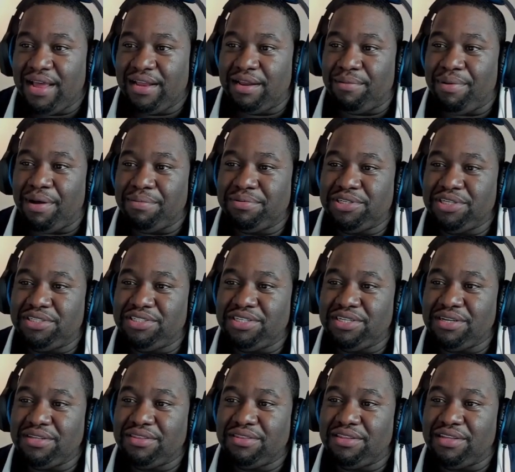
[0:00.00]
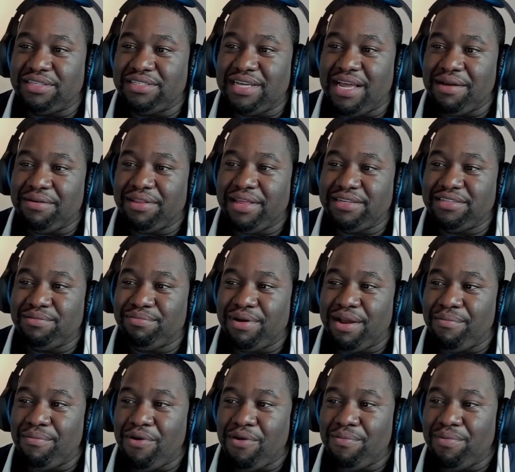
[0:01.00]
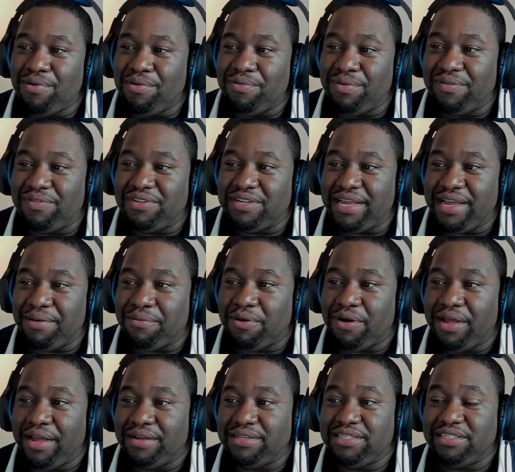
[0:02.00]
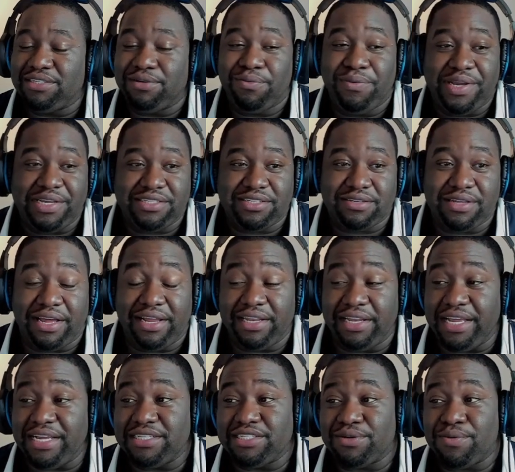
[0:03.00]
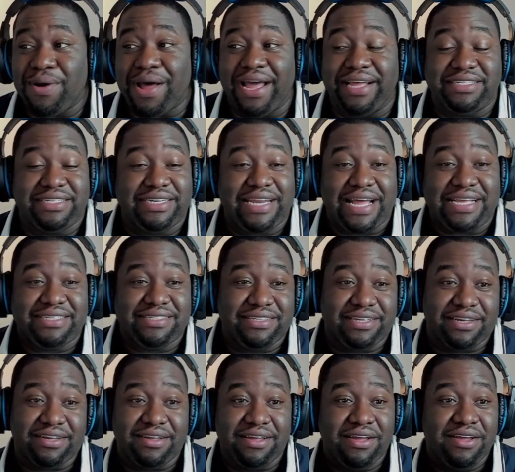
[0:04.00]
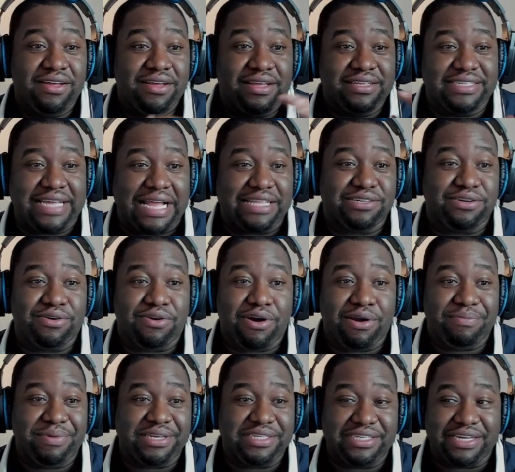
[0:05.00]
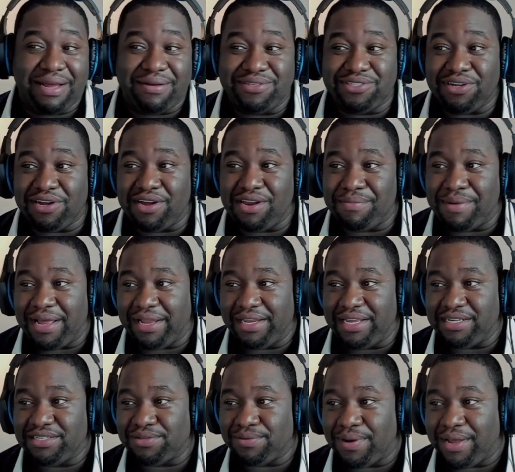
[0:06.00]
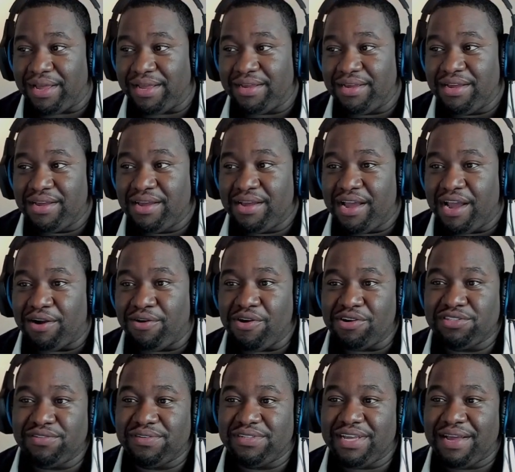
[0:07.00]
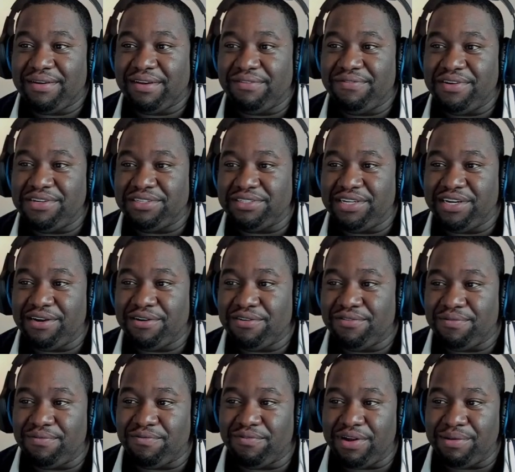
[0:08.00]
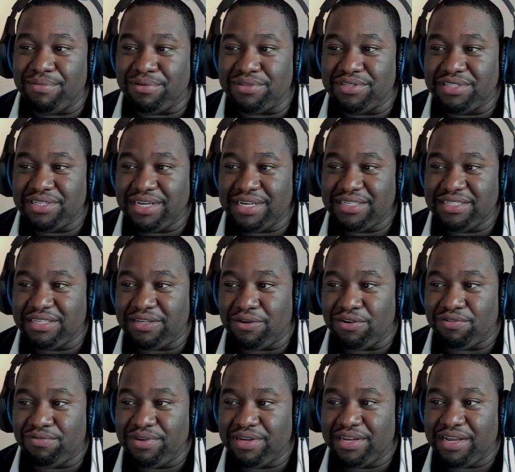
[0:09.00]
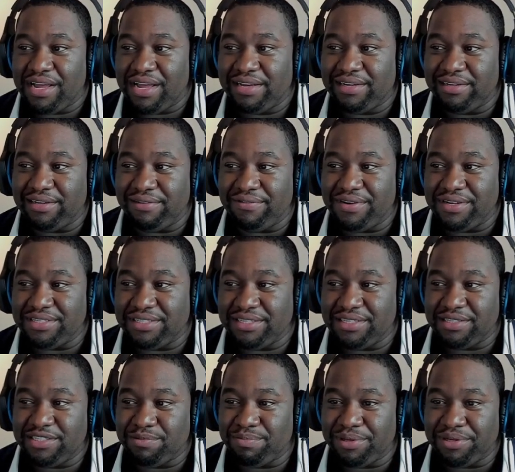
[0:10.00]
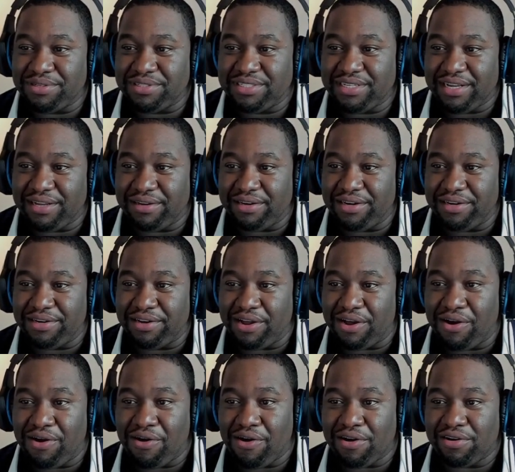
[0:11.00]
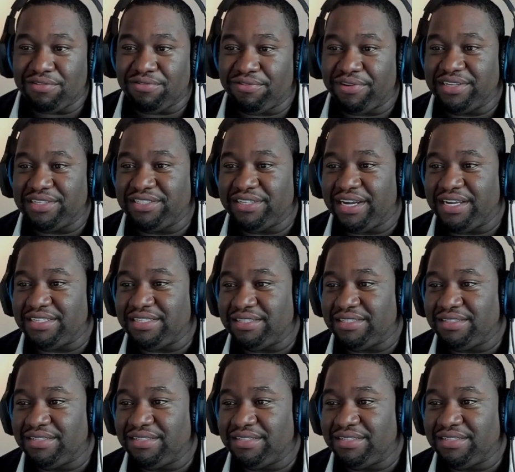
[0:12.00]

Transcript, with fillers: The publisher took the Tom Clancy brand mobile with Tom Clancy's Elite, Elite Squad. See, that's the tactical RPG I was talking about, Elite Squad. A crossover title that features heroes from Rainbow Six, Ghost Recon, The Division, Splinter Cell, and the HAWX franchises.